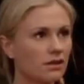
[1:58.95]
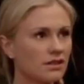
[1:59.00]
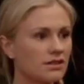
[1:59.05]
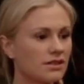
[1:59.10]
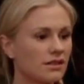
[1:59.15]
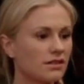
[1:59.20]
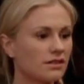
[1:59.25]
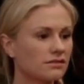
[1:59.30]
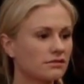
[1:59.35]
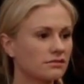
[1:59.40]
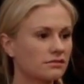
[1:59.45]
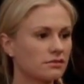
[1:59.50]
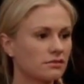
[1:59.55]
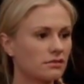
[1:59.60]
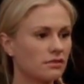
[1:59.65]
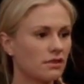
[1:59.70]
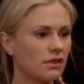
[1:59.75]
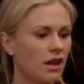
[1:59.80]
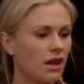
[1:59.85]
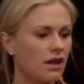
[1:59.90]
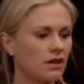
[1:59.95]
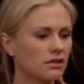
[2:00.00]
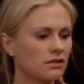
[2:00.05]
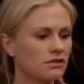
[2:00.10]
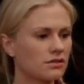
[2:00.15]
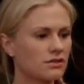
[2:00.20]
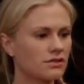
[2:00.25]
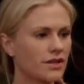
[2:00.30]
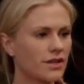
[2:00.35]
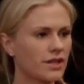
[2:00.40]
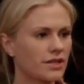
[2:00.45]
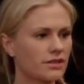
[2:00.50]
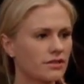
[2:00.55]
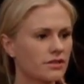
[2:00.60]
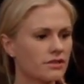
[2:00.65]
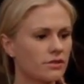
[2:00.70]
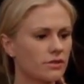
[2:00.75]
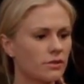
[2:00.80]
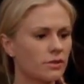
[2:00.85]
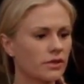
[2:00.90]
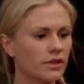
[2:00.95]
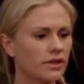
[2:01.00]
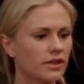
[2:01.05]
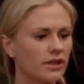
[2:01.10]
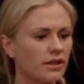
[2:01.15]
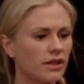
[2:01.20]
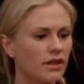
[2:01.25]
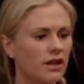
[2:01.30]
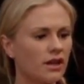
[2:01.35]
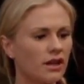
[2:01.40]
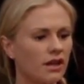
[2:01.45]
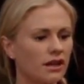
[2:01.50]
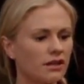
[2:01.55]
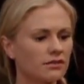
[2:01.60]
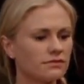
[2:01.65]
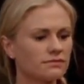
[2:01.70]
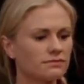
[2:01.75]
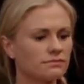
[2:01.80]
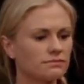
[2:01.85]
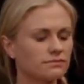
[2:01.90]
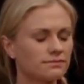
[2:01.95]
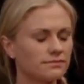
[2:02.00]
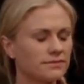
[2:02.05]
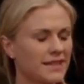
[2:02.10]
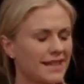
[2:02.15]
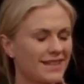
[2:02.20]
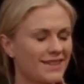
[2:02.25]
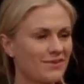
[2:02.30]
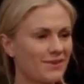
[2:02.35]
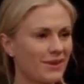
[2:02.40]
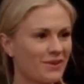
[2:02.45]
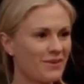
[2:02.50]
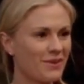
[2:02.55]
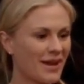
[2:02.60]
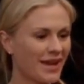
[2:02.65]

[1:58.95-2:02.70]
It's a long, strange story. I'll tell you on the